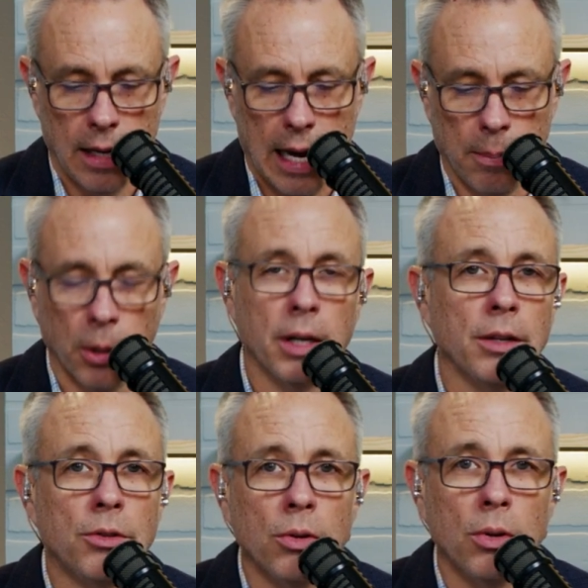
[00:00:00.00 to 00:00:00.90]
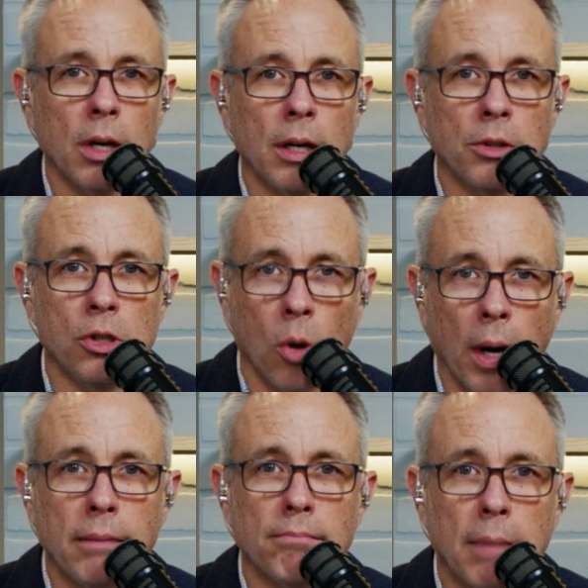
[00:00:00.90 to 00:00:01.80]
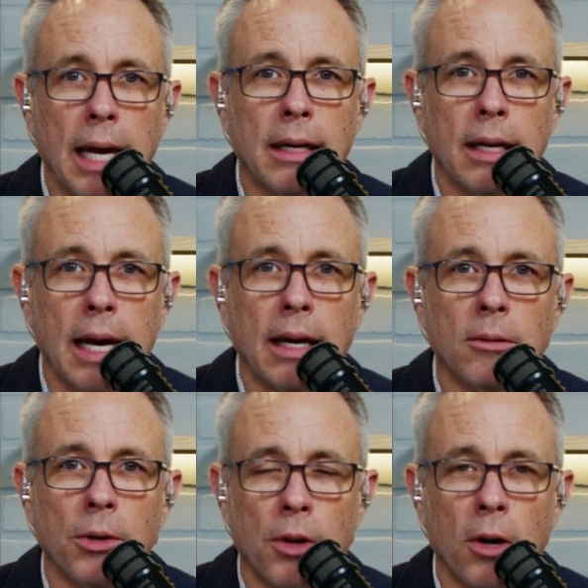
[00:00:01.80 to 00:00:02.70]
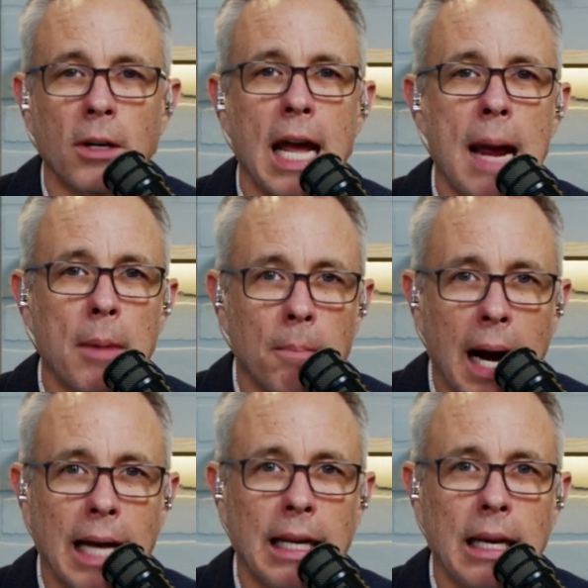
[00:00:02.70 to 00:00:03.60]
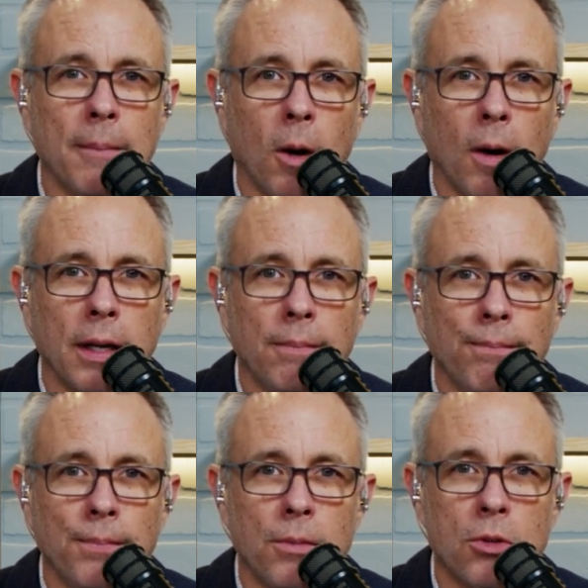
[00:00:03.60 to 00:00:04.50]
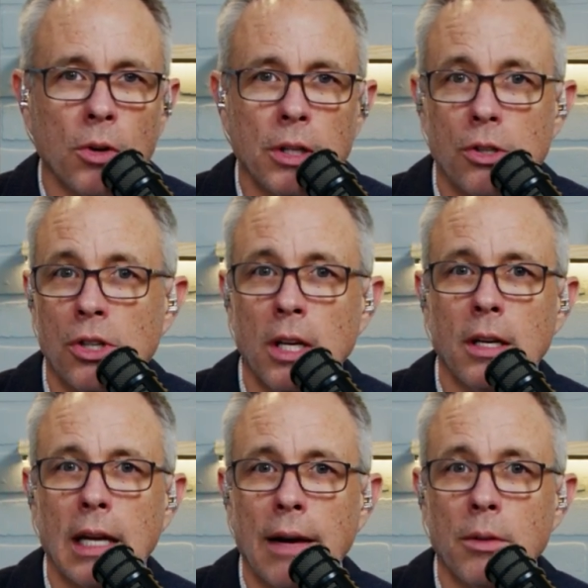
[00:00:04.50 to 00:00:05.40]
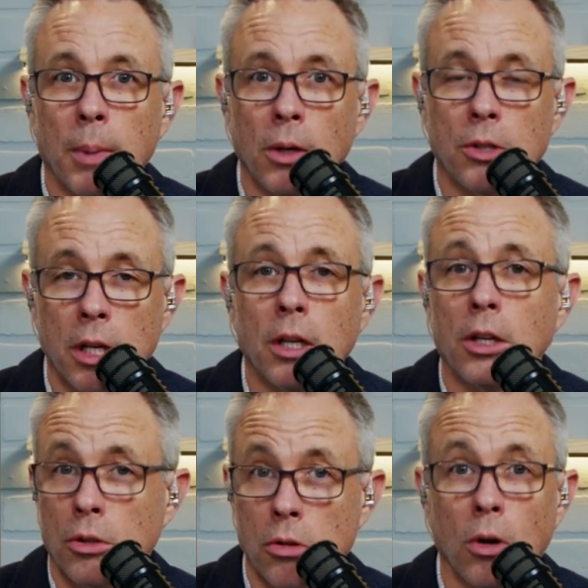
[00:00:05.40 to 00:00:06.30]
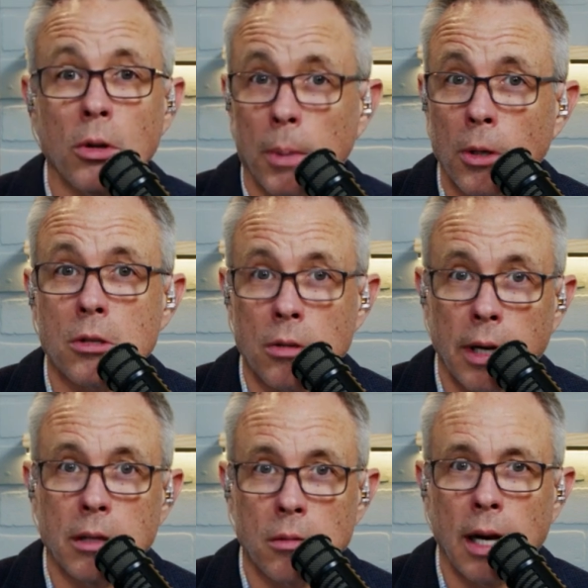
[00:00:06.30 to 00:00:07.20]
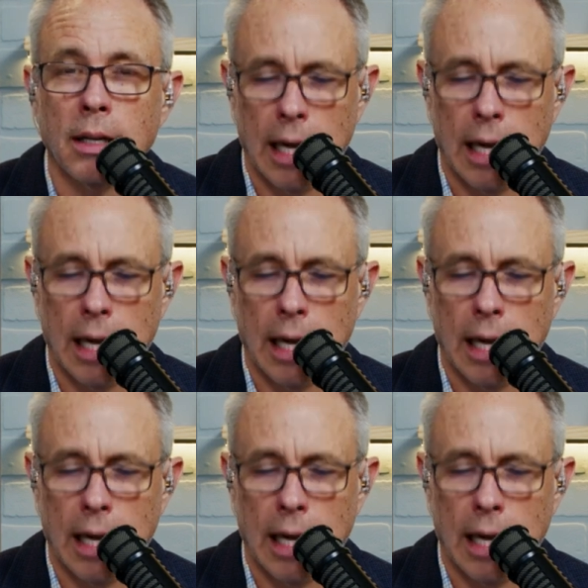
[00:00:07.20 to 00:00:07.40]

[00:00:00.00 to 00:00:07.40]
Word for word: I put it into a joint bank account with her name and my name on it so that she could have the per- she could control the purse strings, right?